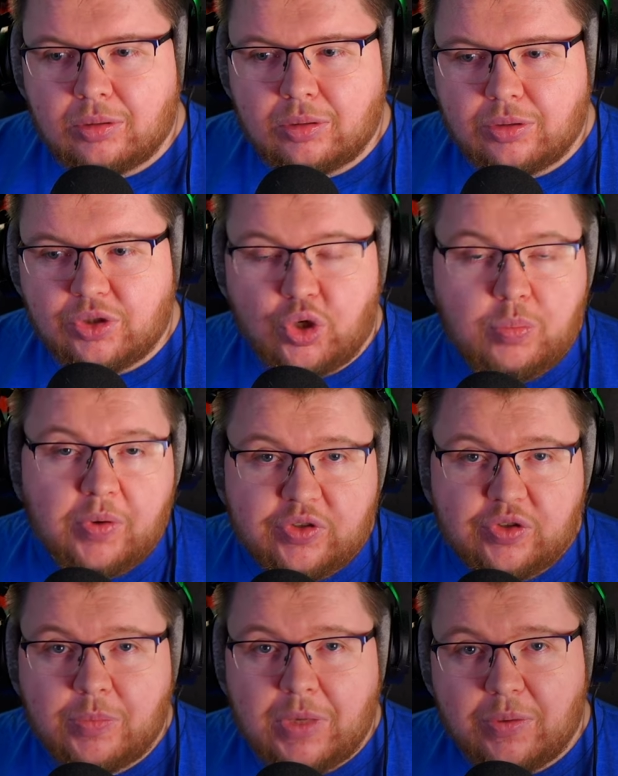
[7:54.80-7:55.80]
2 months
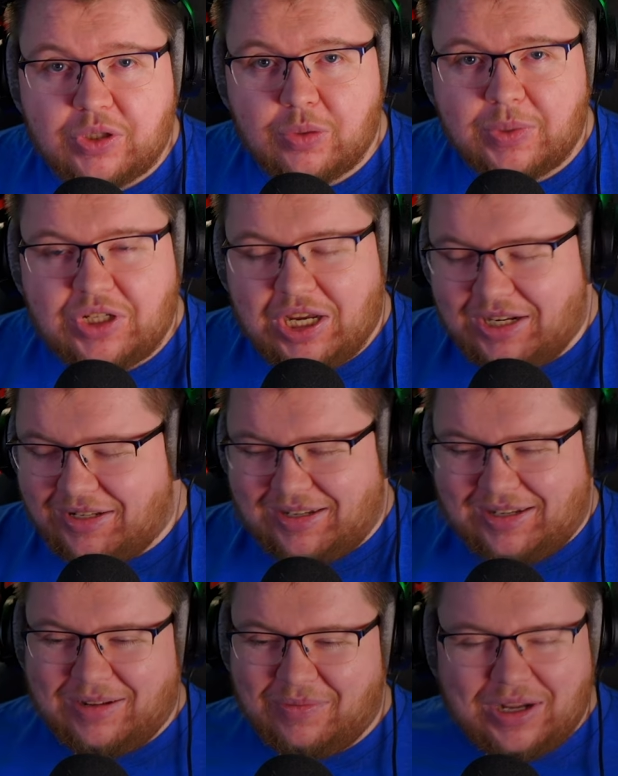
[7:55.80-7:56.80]
from now, it's going to
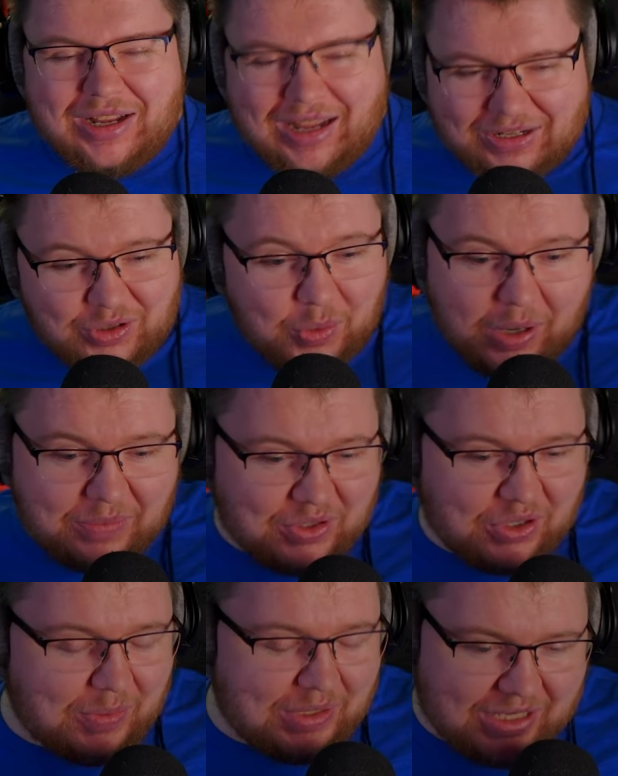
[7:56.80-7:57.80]
be... I don't know why I'm
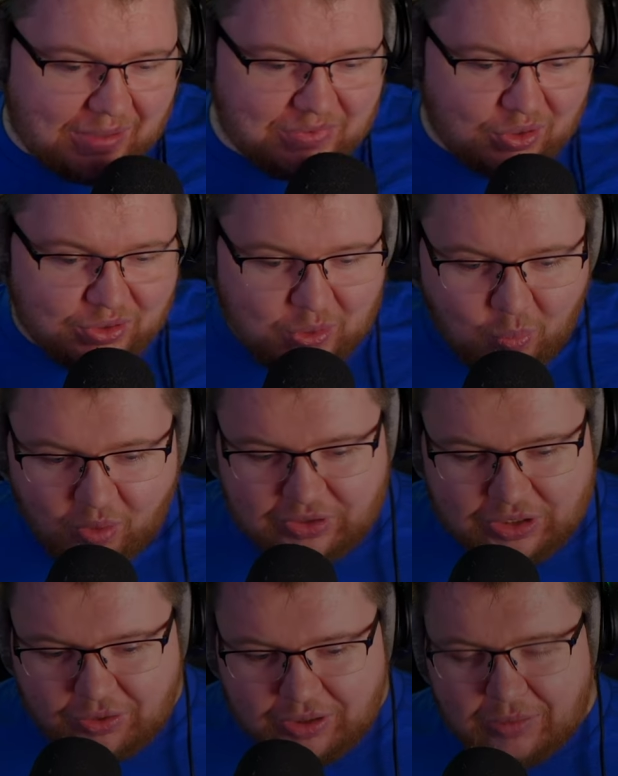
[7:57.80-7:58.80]
talking about time zones. I'm
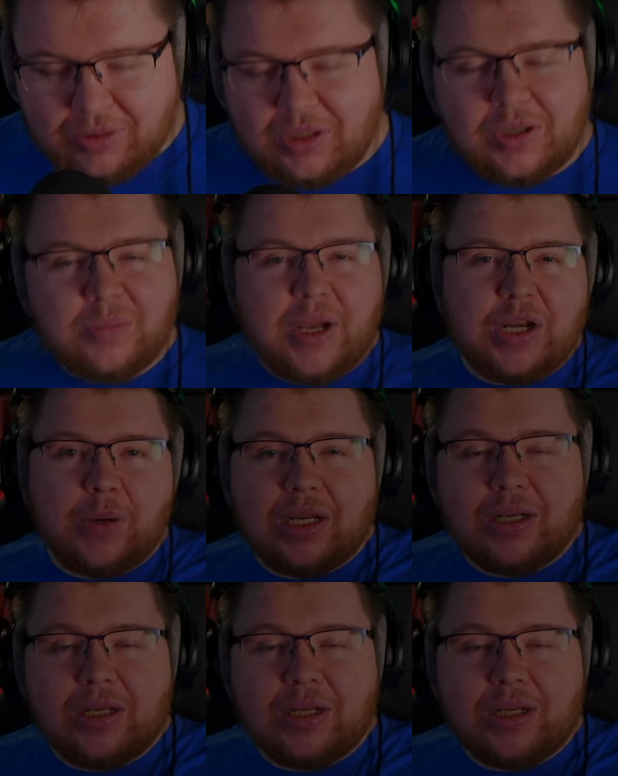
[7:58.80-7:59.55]
waffling on now. But anyway,